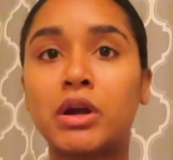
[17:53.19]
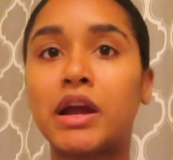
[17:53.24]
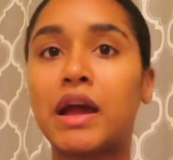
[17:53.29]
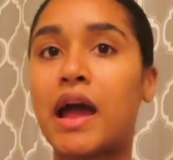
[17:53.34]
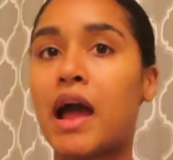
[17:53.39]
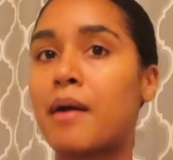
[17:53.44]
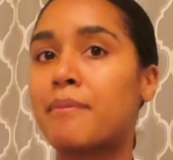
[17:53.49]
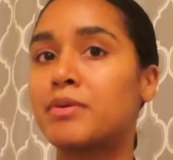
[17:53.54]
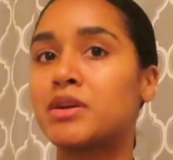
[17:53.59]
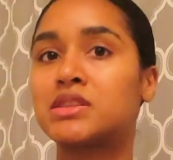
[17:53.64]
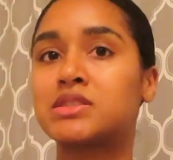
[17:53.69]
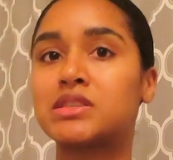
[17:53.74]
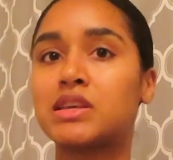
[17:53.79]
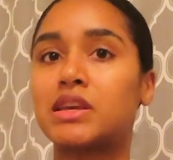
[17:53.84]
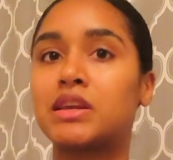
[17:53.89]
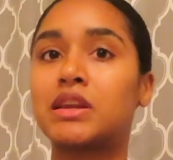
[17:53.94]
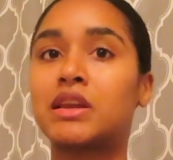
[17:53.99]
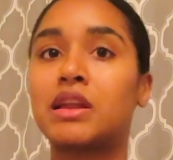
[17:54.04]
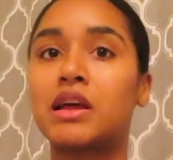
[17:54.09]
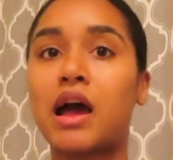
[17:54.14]
It happens
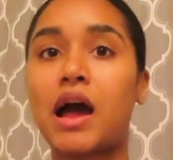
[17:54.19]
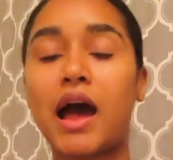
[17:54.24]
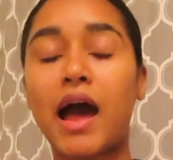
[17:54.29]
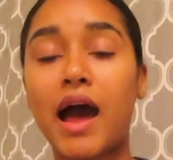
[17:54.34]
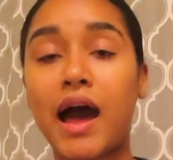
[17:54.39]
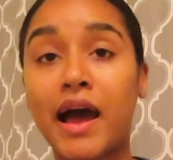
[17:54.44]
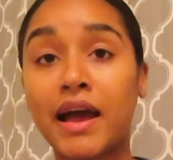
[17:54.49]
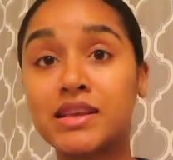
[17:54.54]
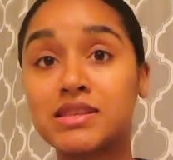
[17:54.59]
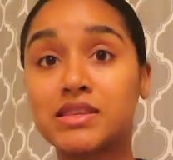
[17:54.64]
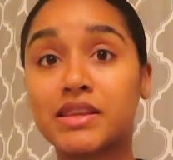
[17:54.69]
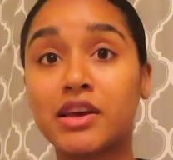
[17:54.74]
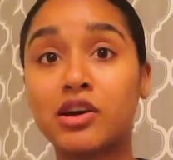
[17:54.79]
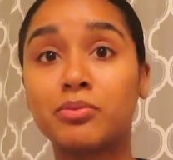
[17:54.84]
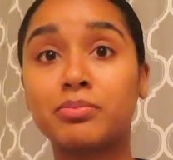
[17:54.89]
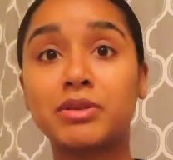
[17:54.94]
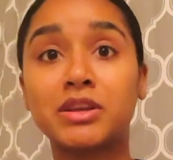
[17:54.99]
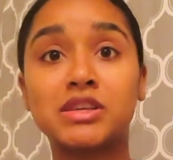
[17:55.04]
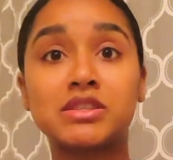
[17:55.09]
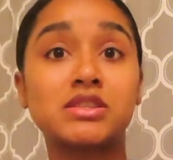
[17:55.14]
in high scale
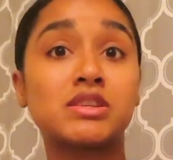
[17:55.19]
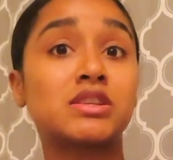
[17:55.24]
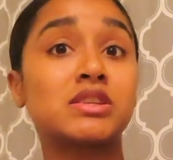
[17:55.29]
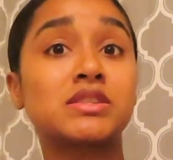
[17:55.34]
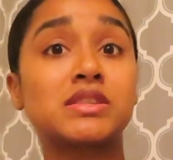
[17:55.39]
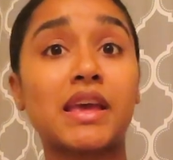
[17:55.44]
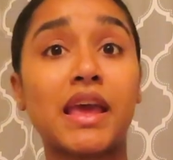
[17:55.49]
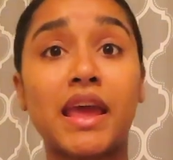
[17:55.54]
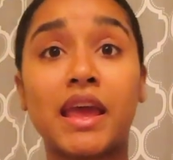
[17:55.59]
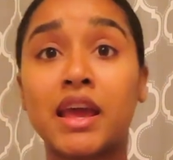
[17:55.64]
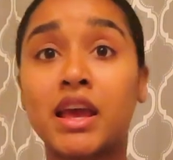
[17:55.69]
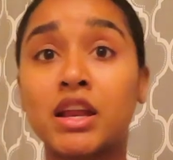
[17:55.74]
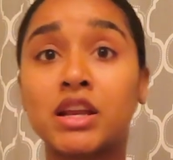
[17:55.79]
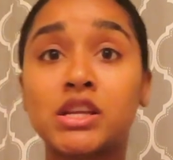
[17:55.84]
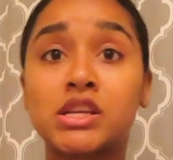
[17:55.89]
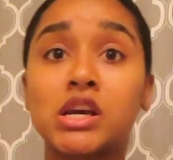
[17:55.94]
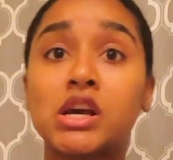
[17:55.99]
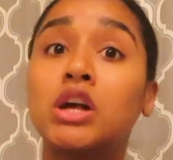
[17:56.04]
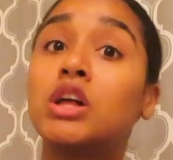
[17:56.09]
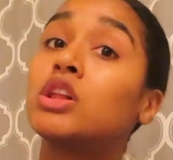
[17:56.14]
places and